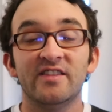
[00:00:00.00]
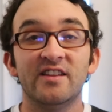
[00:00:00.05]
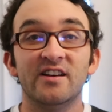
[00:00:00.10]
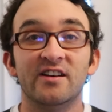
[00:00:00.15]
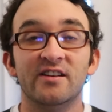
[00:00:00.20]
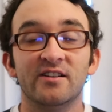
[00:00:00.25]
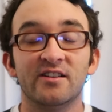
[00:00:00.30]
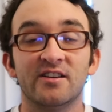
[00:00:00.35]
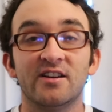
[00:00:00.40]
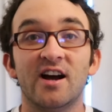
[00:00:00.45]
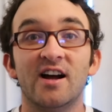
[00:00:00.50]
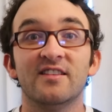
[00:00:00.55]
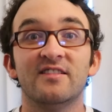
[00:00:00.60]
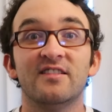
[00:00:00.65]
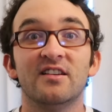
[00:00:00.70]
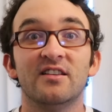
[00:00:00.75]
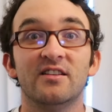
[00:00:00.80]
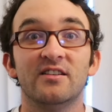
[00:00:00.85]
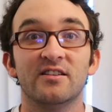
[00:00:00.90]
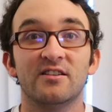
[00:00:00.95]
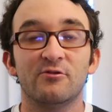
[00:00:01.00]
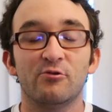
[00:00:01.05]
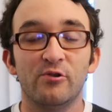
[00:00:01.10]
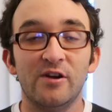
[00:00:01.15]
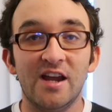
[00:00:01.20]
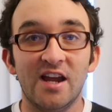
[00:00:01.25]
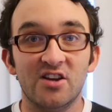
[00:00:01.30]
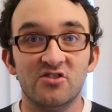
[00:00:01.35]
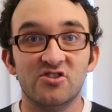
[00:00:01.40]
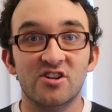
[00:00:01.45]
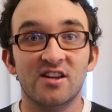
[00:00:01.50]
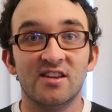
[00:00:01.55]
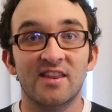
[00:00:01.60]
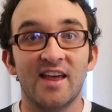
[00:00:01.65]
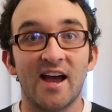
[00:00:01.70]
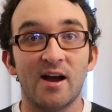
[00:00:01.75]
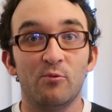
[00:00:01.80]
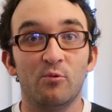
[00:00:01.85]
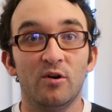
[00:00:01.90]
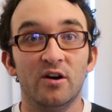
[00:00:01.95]
the Godzilla creation
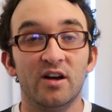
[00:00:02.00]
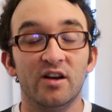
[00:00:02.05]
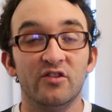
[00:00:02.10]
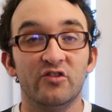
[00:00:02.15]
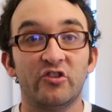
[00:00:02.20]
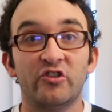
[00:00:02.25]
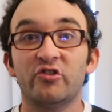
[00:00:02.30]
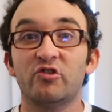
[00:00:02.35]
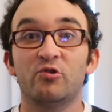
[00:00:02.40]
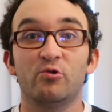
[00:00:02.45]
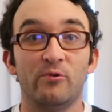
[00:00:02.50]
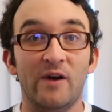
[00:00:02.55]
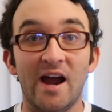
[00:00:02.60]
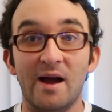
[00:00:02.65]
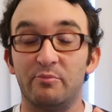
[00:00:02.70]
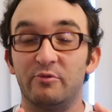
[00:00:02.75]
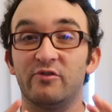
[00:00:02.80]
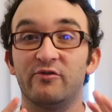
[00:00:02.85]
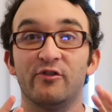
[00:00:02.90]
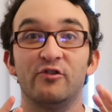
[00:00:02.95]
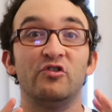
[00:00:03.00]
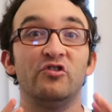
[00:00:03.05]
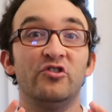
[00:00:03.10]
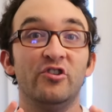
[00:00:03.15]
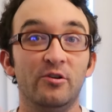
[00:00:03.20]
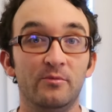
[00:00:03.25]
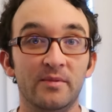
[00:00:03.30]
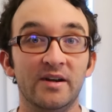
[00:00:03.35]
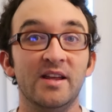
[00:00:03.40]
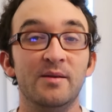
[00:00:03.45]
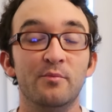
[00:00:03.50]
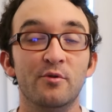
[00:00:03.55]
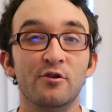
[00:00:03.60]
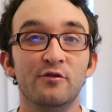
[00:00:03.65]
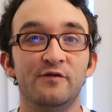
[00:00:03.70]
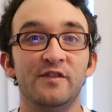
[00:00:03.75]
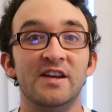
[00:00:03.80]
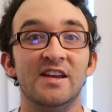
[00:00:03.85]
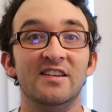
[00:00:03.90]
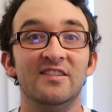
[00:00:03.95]
that was scrapped for so many
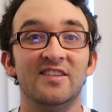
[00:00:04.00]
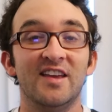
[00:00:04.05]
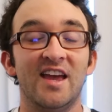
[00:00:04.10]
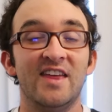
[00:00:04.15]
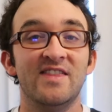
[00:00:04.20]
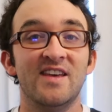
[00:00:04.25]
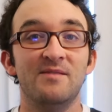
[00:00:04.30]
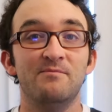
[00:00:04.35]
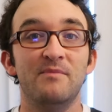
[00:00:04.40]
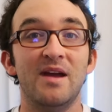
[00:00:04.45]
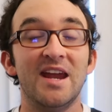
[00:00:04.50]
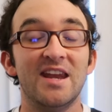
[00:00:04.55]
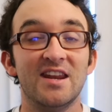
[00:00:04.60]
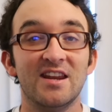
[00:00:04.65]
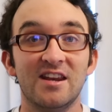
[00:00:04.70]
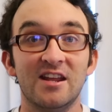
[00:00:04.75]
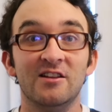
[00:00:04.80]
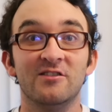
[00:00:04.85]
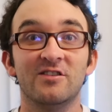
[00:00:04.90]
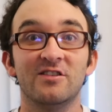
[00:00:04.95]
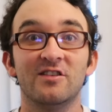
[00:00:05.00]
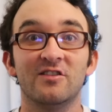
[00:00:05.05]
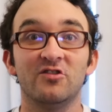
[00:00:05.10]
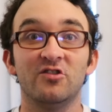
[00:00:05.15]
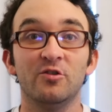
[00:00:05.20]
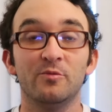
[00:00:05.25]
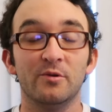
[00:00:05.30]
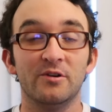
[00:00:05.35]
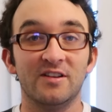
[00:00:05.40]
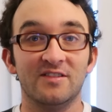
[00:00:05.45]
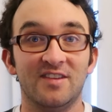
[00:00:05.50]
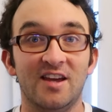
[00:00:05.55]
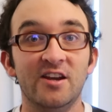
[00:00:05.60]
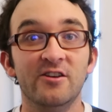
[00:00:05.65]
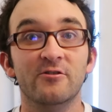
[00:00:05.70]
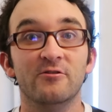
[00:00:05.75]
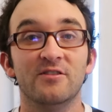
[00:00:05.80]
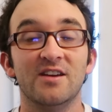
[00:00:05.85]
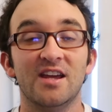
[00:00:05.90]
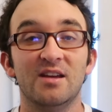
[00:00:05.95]
movies and then made it into the Super
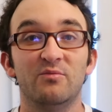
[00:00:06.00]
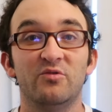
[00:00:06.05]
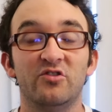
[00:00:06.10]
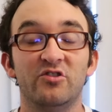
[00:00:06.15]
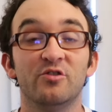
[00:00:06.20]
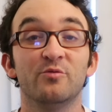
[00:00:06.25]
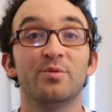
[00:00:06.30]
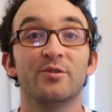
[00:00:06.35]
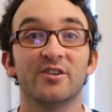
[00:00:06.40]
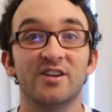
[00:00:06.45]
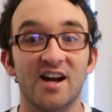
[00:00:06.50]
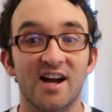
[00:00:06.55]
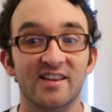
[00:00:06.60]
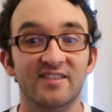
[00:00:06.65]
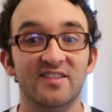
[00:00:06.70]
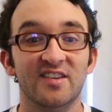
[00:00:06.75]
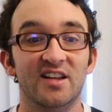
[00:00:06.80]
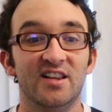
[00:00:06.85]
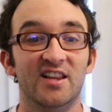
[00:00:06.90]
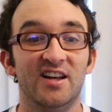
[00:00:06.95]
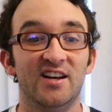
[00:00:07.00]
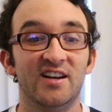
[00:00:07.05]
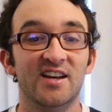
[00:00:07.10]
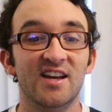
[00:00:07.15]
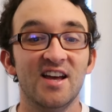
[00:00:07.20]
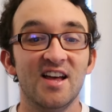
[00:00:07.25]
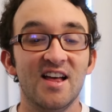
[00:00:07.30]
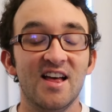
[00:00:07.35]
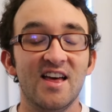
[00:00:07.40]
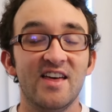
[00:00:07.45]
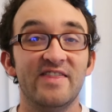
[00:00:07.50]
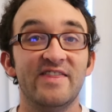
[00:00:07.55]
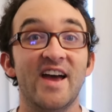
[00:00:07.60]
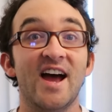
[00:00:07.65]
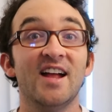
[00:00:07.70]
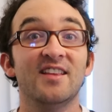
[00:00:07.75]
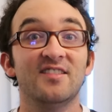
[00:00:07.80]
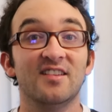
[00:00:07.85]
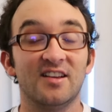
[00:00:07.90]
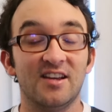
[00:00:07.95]
Nintendo game Super Godzilla,
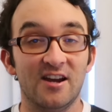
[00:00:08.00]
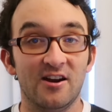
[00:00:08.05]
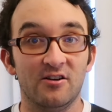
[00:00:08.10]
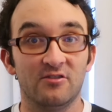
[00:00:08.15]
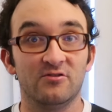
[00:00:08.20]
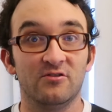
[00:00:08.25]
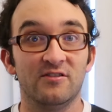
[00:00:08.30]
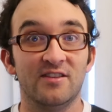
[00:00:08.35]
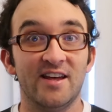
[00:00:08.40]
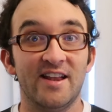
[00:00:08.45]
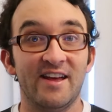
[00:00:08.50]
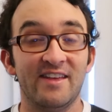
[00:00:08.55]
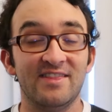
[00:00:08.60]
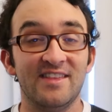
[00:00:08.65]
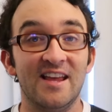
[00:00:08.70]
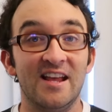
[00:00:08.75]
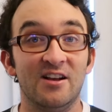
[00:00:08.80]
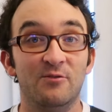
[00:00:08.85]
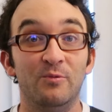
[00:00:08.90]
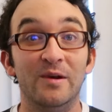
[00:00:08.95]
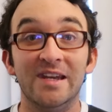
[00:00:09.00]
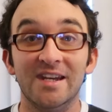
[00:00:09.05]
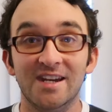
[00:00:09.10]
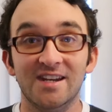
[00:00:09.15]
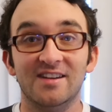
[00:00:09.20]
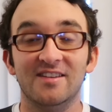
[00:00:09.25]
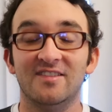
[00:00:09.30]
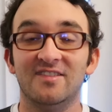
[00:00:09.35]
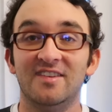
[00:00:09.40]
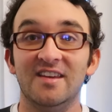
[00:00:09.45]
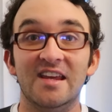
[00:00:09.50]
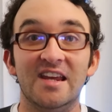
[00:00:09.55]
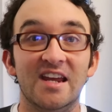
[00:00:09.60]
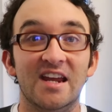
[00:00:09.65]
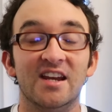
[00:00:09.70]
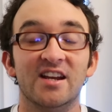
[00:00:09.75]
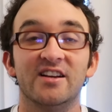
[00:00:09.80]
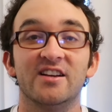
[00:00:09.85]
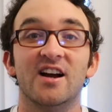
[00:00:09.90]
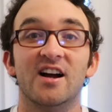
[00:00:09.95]
that's a character that I think we need to see
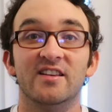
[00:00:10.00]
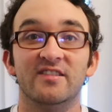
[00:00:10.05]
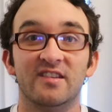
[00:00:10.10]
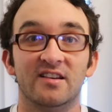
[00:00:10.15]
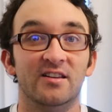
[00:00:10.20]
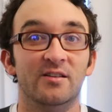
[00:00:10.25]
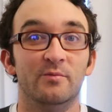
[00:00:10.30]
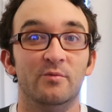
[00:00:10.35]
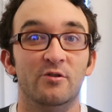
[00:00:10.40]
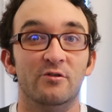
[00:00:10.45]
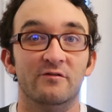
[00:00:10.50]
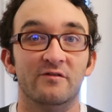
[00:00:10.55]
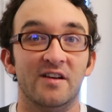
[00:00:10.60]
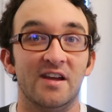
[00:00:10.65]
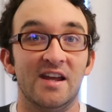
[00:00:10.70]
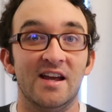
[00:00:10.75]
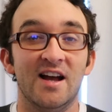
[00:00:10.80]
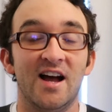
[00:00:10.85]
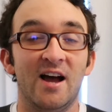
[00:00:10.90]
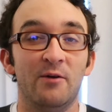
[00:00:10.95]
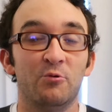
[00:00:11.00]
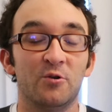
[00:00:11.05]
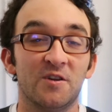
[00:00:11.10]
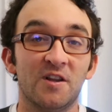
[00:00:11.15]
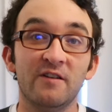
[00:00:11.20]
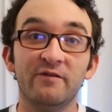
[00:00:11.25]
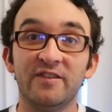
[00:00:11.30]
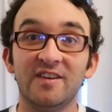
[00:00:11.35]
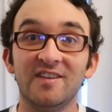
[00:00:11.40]
in a Godzilla movie. I would love